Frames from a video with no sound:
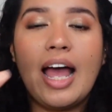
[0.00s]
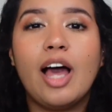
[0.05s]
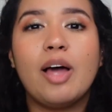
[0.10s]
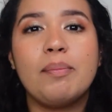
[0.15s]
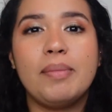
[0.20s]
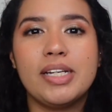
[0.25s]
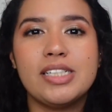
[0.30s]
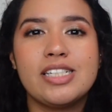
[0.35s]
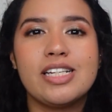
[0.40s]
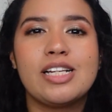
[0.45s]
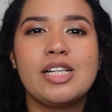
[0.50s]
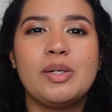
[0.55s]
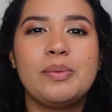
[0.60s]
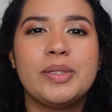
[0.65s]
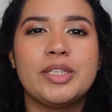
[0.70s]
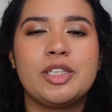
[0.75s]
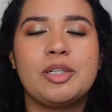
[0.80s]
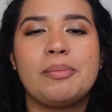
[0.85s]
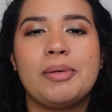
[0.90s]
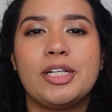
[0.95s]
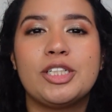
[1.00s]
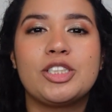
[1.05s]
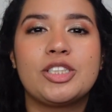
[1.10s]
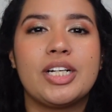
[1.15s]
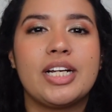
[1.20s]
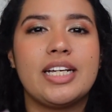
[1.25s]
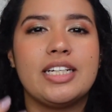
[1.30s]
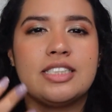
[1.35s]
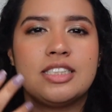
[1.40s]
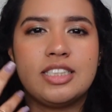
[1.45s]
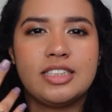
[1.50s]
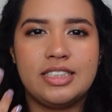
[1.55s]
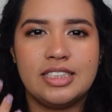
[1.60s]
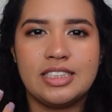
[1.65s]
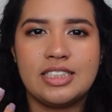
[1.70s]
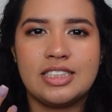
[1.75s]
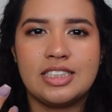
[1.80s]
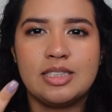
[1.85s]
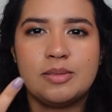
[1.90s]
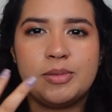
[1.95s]
And basically what they're measuring is the
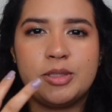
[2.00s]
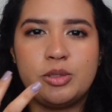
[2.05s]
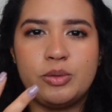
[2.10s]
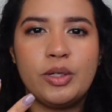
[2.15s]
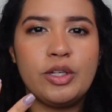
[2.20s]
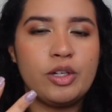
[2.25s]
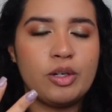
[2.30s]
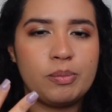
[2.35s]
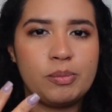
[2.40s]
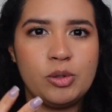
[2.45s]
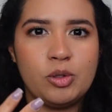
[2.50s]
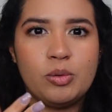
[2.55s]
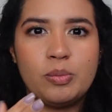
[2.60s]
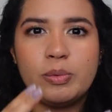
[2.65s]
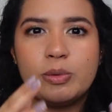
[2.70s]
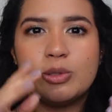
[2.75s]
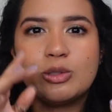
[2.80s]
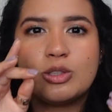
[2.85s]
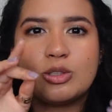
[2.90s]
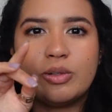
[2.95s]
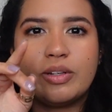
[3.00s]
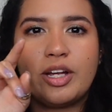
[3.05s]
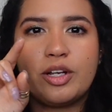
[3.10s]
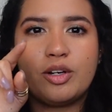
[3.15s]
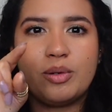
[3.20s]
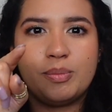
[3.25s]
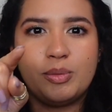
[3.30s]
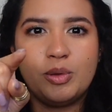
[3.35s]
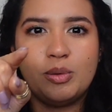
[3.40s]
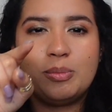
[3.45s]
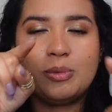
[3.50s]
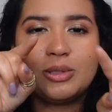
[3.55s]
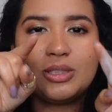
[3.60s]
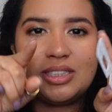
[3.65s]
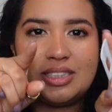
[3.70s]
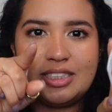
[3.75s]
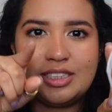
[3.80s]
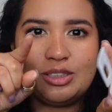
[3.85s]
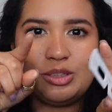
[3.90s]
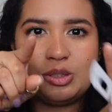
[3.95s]
distance between your pupils so that your pupils
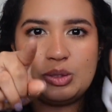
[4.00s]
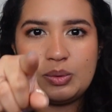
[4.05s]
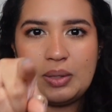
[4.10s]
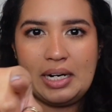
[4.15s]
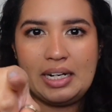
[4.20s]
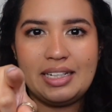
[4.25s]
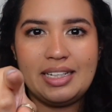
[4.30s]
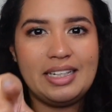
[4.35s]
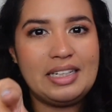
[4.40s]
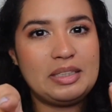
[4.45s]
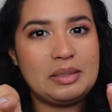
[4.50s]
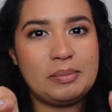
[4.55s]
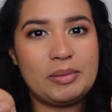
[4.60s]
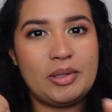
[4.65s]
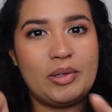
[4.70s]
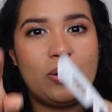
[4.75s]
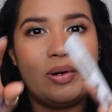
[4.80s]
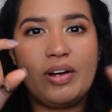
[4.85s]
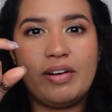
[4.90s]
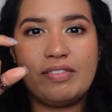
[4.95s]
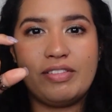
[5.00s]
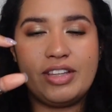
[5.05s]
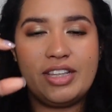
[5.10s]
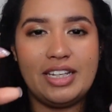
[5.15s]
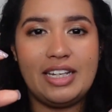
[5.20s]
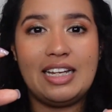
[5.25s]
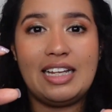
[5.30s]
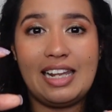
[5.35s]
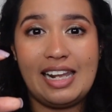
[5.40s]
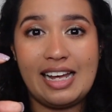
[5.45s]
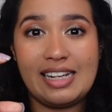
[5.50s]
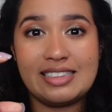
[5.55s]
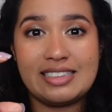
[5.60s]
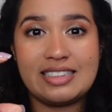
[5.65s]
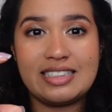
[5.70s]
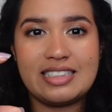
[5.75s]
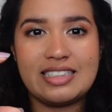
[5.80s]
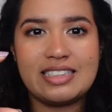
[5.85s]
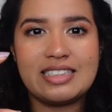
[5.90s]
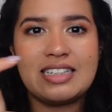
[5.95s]
sit directly in the middle of the
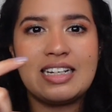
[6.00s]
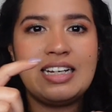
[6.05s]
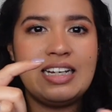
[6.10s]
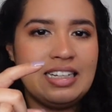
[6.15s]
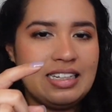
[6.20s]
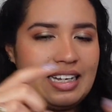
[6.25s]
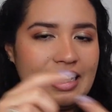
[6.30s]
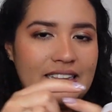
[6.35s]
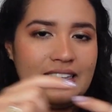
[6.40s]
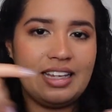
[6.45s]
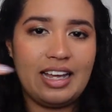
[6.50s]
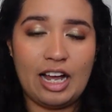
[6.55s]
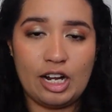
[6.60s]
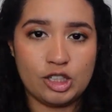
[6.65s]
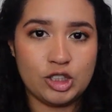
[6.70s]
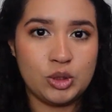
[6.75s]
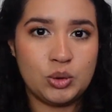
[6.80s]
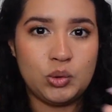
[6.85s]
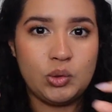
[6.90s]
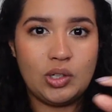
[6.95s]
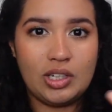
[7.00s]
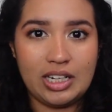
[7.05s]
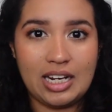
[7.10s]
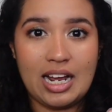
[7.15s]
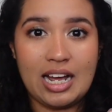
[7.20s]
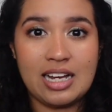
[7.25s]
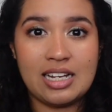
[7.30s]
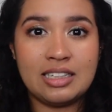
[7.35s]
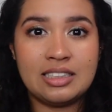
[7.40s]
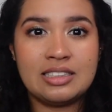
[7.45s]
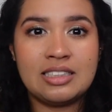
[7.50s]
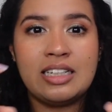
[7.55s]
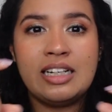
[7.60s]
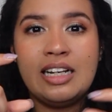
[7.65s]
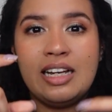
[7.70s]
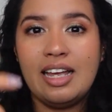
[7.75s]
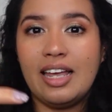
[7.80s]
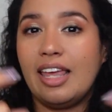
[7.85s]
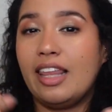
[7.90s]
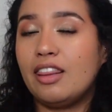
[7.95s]
glasses, like the actual glass
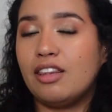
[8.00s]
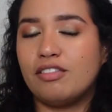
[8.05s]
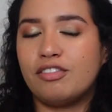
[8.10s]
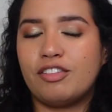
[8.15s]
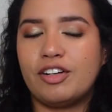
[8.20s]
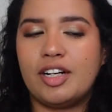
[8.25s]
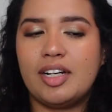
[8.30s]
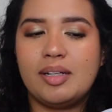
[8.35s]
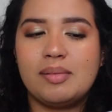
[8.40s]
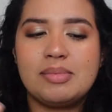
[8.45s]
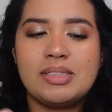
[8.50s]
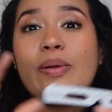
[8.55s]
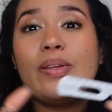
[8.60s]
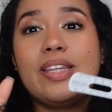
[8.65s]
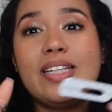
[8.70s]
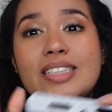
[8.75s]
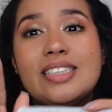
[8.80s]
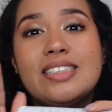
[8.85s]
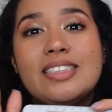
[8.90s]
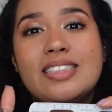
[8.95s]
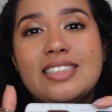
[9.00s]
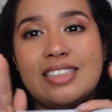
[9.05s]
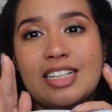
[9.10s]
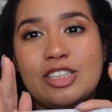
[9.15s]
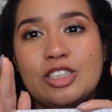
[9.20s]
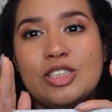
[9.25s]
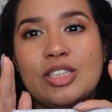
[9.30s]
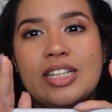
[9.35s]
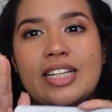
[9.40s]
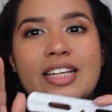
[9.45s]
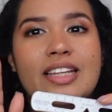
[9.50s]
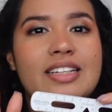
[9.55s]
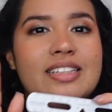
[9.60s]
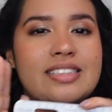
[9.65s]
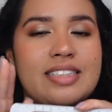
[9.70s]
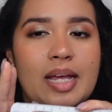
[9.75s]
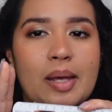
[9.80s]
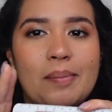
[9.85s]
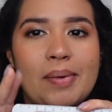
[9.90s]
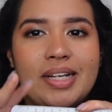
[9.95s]
in the frame. So this is essentially the
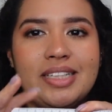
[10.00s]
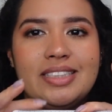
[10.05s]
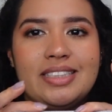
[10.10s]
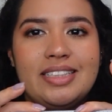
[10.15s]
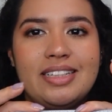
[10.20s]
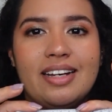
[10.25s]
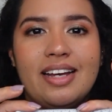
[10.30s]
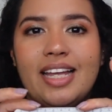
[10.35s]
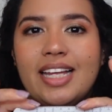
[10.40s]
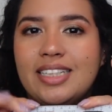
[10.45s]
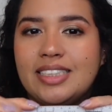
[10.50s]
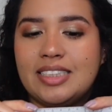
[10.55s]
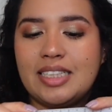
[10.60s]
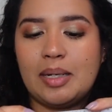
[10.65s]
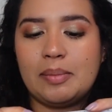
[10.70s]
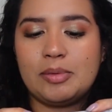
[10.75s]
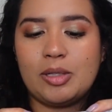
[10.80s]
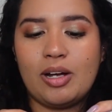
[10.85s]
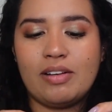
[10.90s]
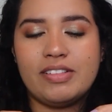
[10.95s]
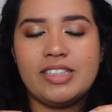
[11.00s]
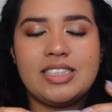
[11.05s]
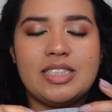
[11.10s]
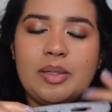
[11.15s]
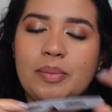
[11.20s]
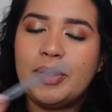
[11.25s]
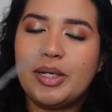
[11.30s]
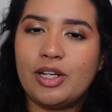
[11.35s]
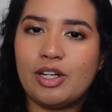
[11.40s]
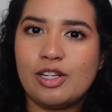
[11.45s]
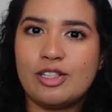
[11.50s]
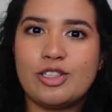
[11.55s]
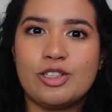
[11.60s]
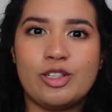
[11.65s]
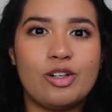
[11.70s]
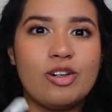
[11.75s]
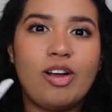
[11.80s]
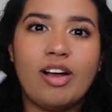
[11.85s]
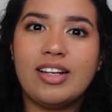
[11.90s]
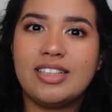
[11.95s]
same idea, except obviously because
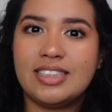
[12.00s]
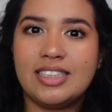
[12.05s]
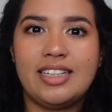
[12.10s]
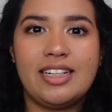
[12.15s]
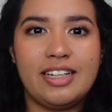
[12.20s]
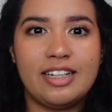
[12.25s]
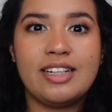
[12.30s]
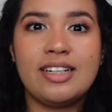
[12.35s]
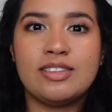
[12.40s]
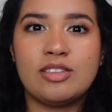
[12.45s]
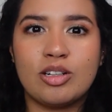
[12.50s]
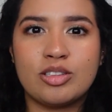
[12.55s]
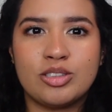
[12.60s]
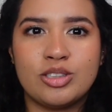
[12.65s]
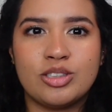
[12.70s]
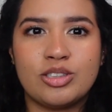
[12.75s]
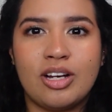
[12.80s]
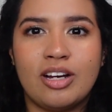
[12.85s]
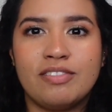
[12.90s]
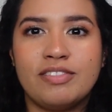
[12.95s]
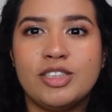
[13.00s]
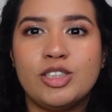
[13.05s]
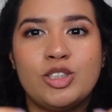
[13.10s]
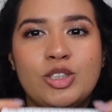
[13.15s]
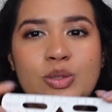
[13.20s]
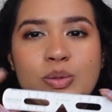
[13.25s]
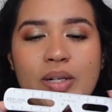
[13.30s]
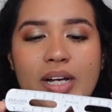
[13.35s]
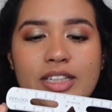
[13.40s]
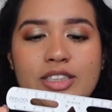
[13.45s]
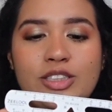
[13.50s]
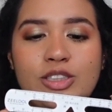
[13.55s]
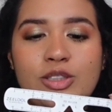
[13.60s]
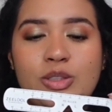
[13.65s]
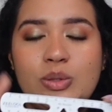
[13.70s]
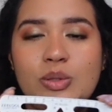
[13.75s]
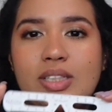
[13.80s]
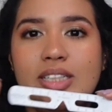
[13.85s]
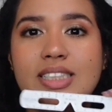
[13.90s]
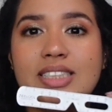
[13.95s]
you're not sitting in a doctor's office, you get to
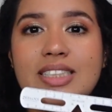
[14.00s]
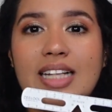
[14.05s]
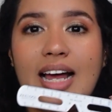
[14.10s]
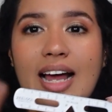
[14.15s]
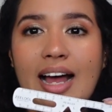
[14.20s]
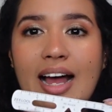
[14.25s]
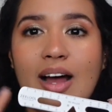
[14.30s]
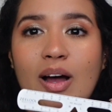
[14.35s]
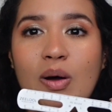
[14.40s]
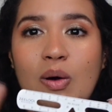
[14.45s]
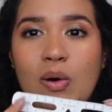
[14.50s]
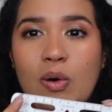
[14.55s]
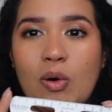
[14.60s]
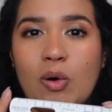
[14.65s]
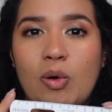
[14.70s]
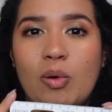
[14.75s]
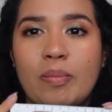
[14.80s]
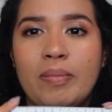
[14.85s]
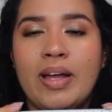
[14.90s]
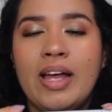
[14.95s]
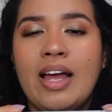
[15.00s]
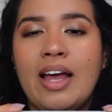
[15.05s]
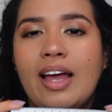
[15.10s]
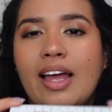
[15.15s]
do this at home.